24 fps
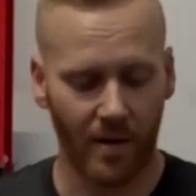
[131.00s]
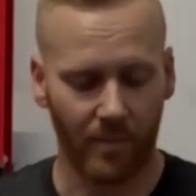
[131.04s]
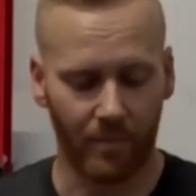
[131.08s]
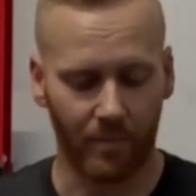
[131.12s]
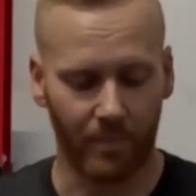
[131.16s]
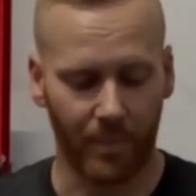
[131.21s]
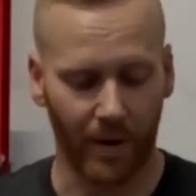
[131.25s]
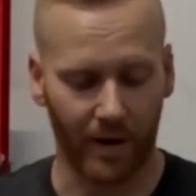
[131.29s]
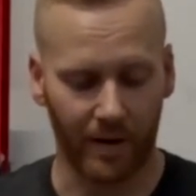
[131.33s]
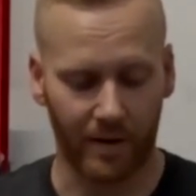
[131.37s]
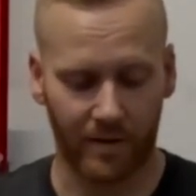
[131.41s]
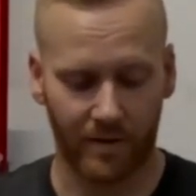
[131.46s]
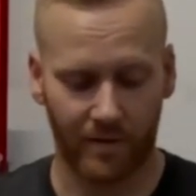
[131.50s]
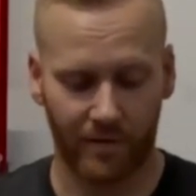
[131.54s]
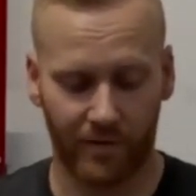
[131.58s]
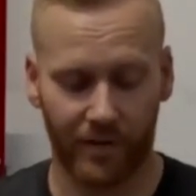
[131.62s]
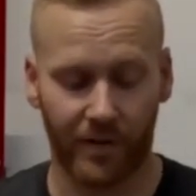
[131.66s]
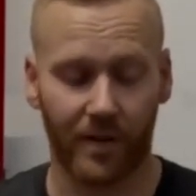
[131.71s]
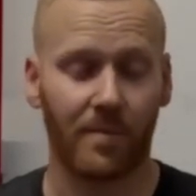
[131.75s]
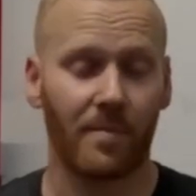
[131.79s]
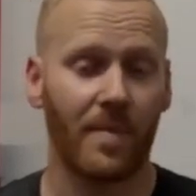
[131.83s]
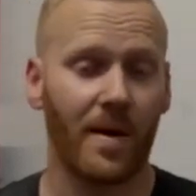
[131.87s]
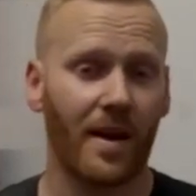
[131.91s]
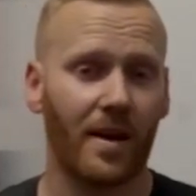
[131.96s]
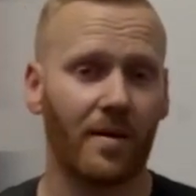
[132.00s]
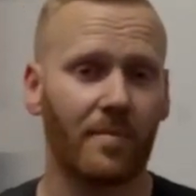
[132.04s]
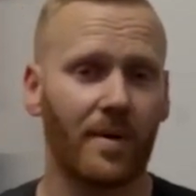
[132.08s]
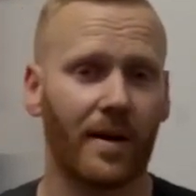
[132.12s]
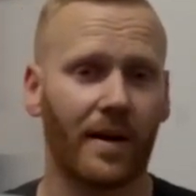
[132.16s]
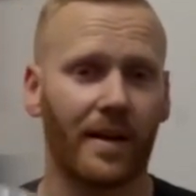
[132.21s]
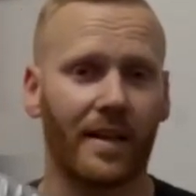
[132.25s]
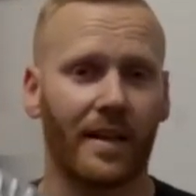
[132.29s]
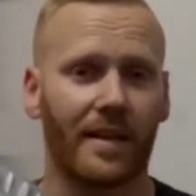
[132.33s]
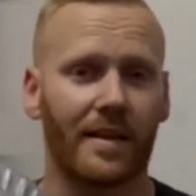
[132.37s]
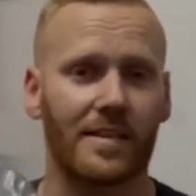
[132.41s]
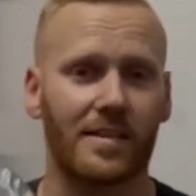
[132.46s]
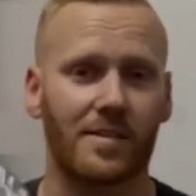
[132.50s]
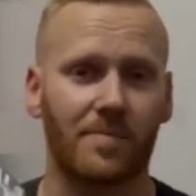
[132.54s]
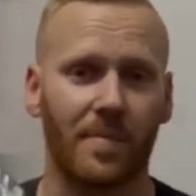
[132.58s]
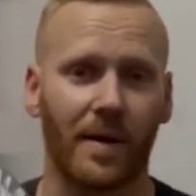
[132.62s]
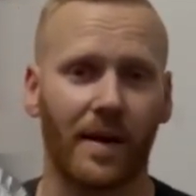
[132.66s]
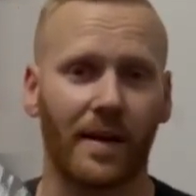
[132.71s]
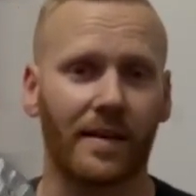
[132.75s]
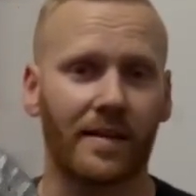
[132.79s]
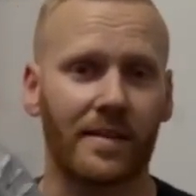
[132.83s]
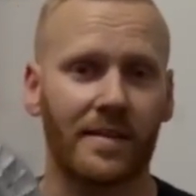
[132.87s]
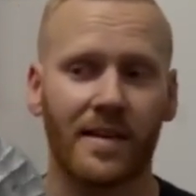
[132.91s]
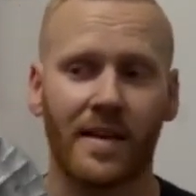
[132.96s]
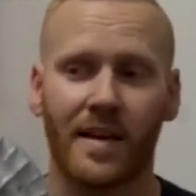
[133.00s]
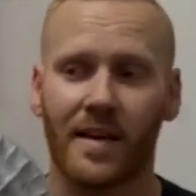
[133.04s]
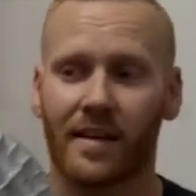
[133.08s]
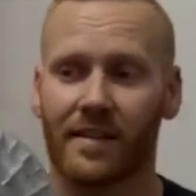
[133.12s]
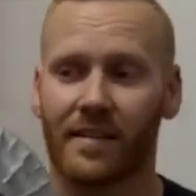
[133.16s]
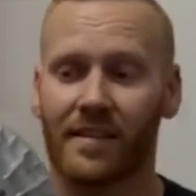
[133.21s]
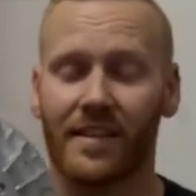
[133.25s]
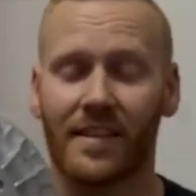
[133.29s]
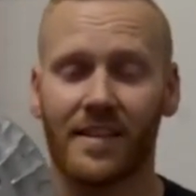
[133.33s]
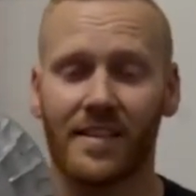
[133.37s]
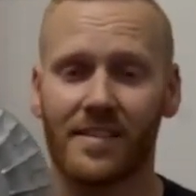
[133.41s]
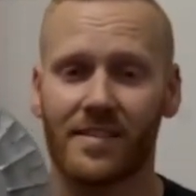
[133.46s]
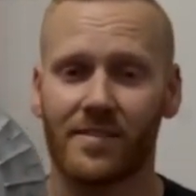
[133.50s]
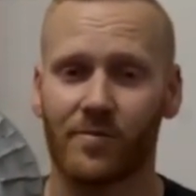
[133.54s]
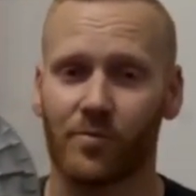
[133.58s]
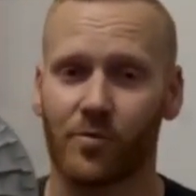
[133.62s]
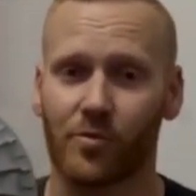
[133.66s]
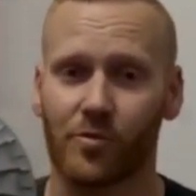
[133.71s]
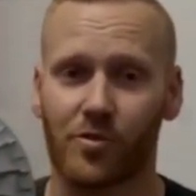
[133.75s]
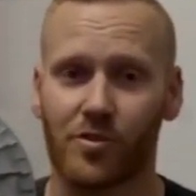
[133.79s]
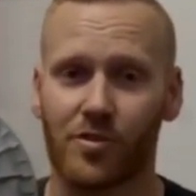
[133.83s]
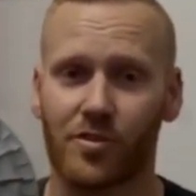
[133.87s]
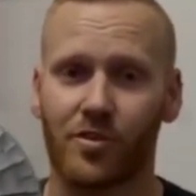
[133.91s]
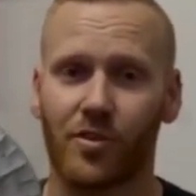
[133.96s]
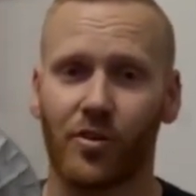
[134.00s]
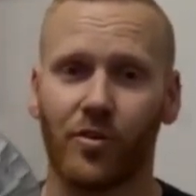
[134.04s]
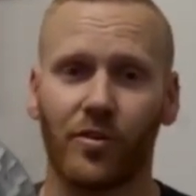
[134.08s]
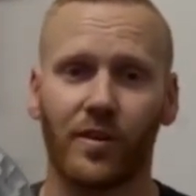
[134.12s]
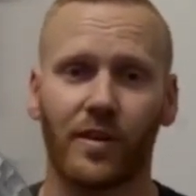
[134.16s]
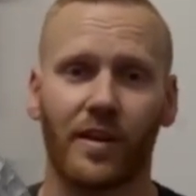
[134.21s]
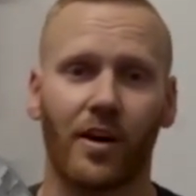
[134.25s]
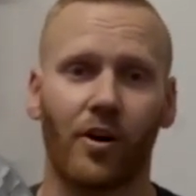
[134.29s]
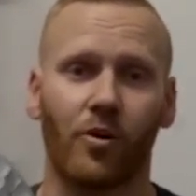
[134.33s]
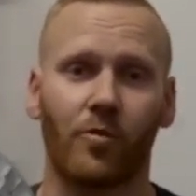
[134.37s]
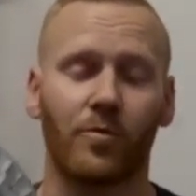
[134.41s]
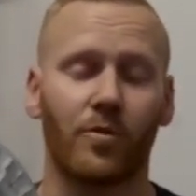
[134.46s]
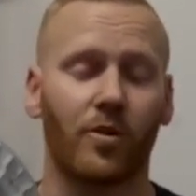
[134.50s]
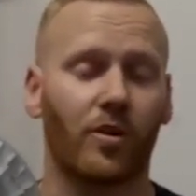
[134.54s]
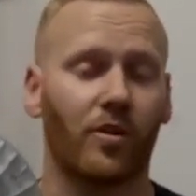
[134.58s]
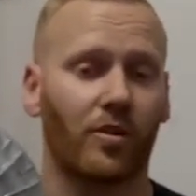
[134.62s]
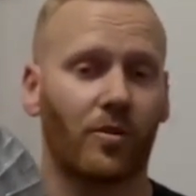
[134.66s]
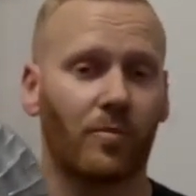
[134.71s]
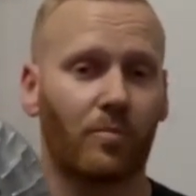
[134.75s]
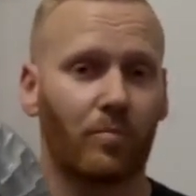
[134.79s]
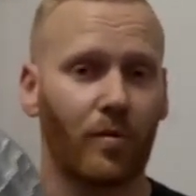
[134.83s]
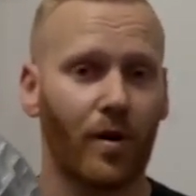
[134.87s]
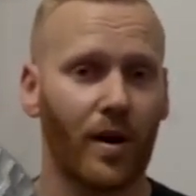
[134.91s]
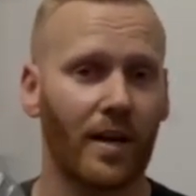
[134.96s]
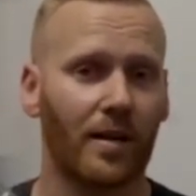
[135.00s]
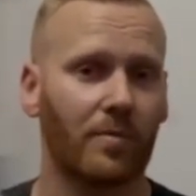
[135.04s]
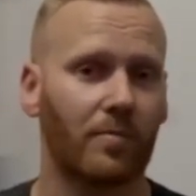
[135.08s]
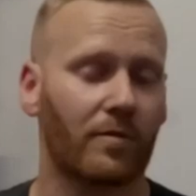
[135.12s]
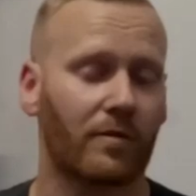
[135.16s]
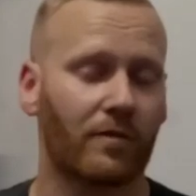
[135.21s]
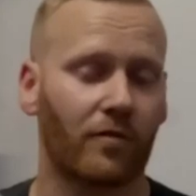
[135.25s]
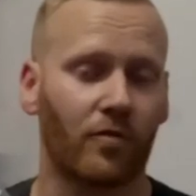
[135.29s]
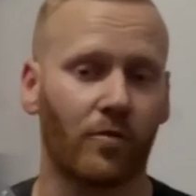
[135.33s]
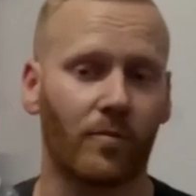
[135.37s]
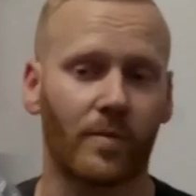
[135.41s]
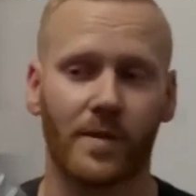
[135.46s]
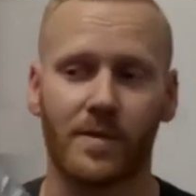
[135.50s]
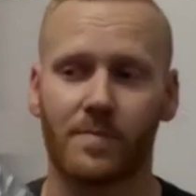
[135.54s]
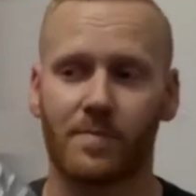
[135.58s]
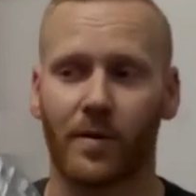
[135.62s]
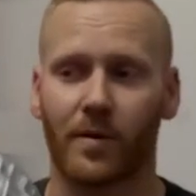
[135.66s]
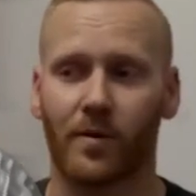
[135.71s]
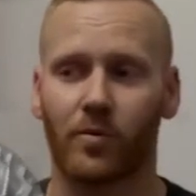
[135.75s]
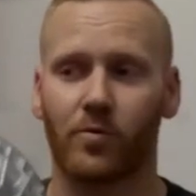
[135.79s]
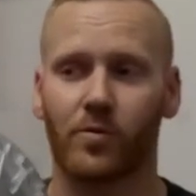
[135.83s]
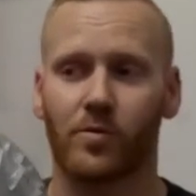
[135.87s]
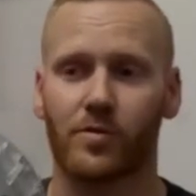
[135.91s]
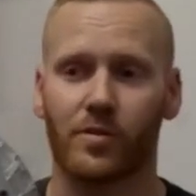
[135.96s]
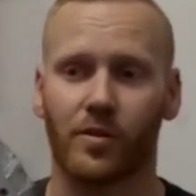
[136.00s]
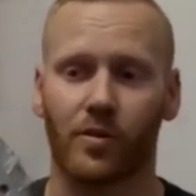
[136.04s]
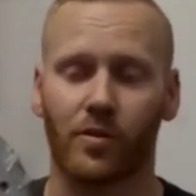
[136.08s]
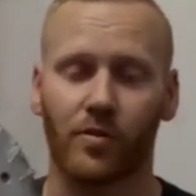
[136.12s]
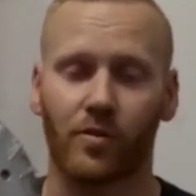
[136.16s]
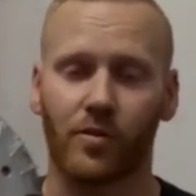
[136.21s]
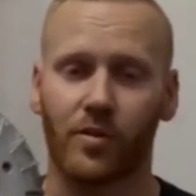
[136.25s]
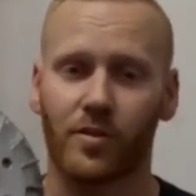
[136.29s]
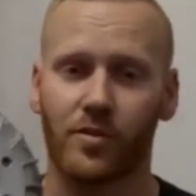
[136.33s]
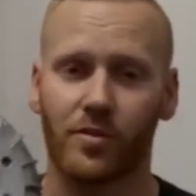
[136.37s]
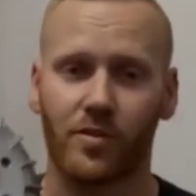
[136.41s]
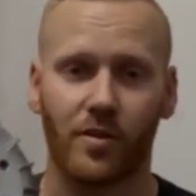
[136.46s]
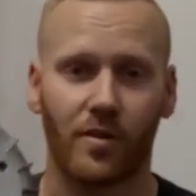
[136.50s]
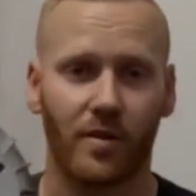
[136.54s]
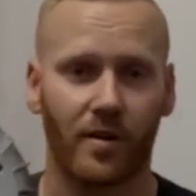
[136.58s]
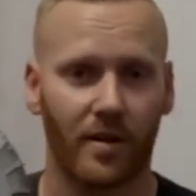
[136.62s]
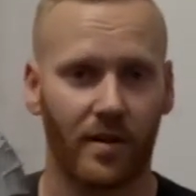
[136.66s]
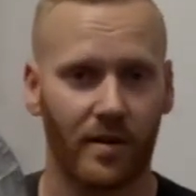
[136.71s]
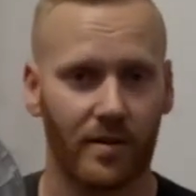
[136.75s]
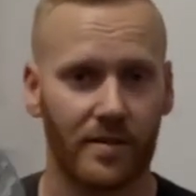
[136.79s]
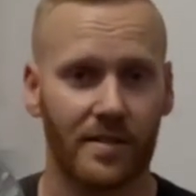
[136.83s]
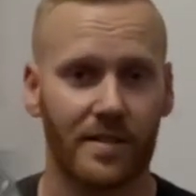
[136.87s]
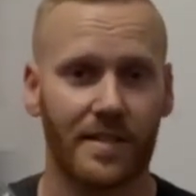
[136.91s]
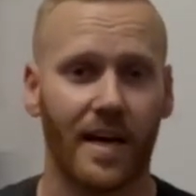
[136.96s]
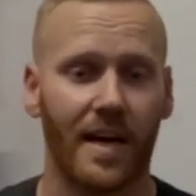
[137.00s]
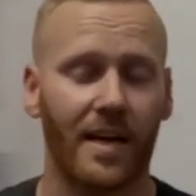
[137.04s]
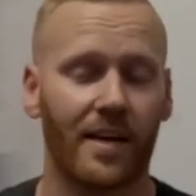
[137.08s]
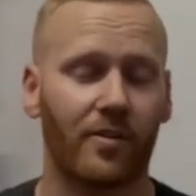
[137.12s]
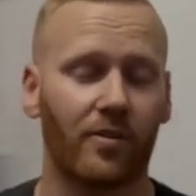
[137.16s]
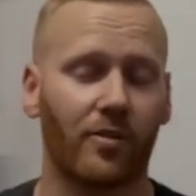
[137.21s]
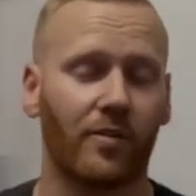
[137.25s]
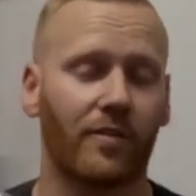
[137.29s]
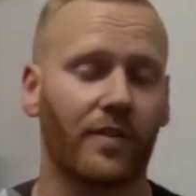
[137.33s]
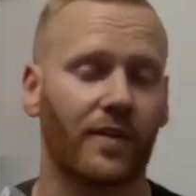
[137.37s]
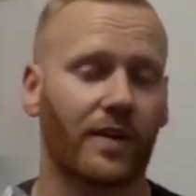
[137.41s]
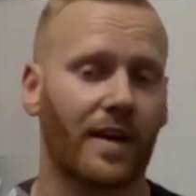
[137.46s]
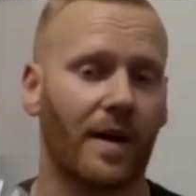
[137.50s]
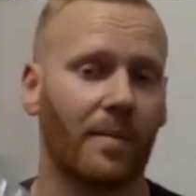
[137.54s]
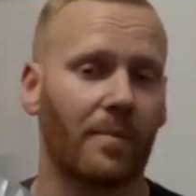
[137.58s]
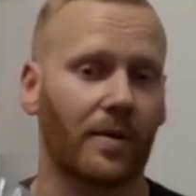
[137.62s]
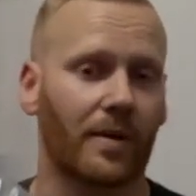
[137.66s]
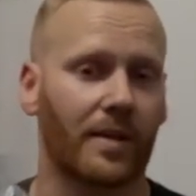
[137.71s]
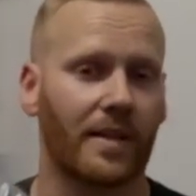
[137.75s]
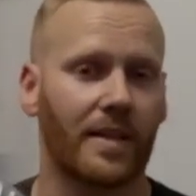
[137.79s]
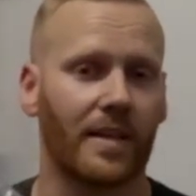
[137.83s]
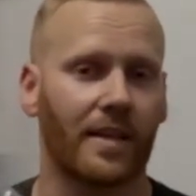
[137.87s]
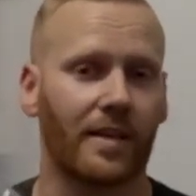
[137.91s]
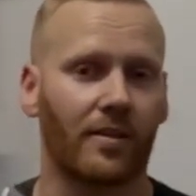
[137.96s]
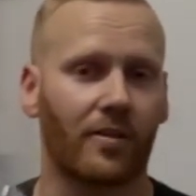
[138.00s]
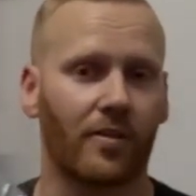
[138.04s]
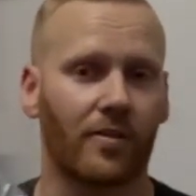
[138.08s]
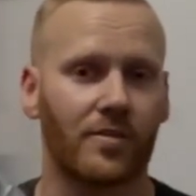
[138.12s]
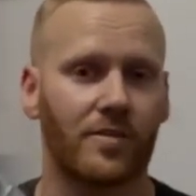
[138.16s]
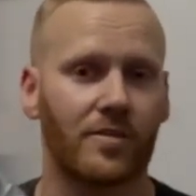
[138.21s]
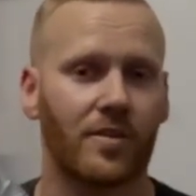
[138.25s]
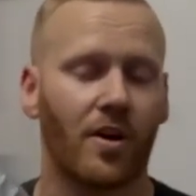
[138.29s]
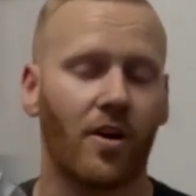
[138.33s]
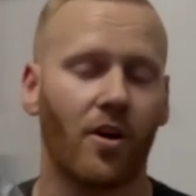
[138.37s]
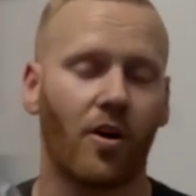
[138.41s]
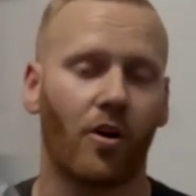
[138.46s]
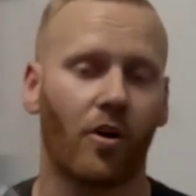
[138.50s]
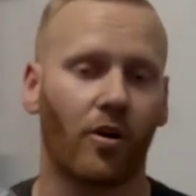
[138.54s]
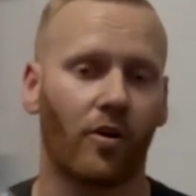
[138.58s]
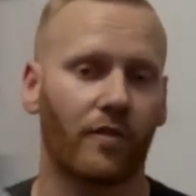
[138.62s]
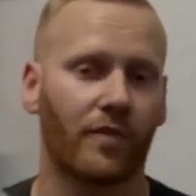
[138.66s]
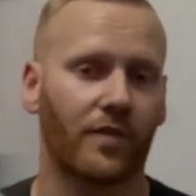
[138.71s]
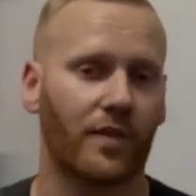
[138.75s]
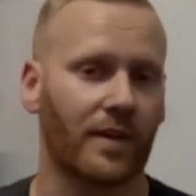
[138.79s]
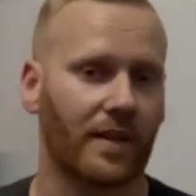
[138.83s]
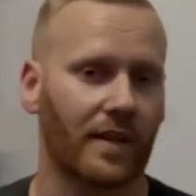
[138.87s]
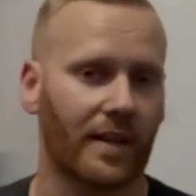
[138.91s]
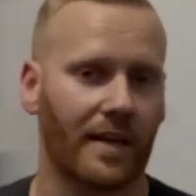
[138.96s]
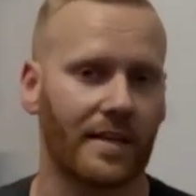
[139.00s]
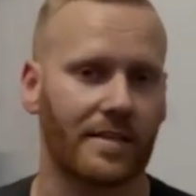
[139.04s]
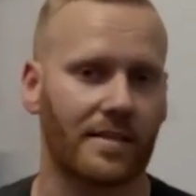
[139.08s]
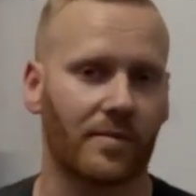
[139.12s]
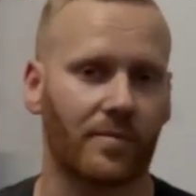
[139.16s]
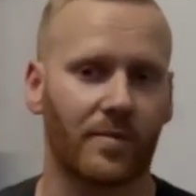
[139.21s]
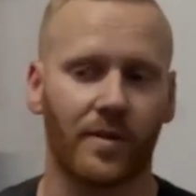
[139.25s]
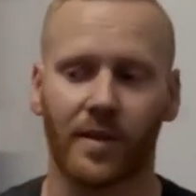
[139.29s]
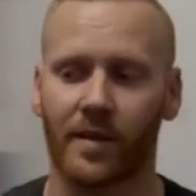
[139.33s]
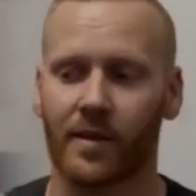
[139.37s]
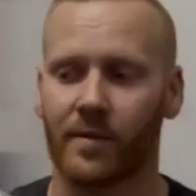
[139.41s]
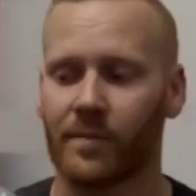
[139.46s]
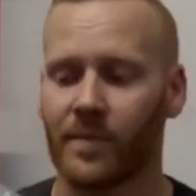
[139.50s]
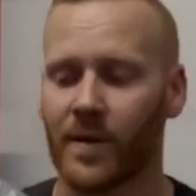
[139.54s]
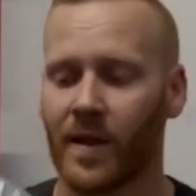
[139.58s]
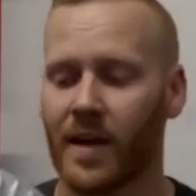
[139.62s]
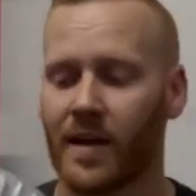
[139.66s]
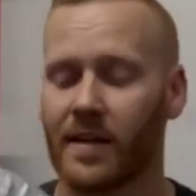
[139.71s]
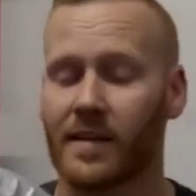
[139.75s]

But for the amount of money that you spend, this will certainly help not only braking performance, but also take off a couple of kilos off the classic Mini.